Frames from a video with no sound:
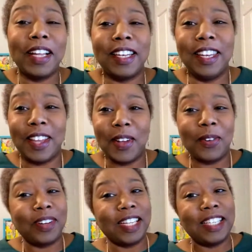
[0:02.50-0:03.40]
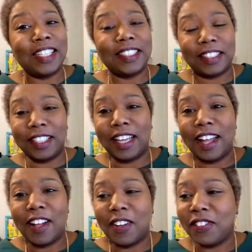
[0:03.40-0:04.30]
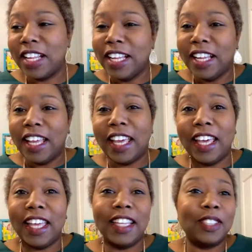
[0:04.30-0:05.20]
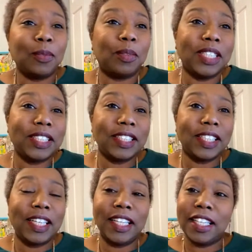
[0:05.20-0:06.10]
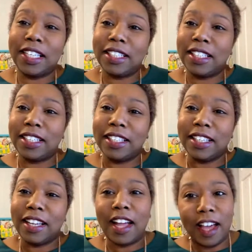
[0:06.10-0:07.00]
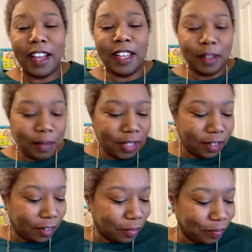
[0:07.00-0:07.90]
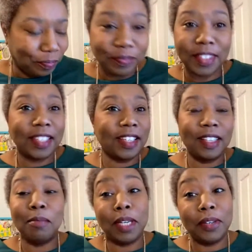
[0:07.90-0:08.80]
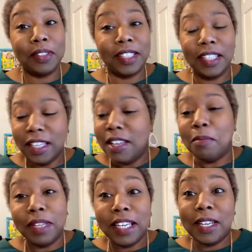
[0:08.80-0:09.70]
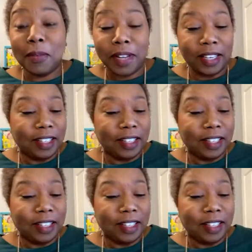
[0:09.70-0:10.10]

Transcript: hello, it is Synolve. And once again, I am here, barely. But anyway,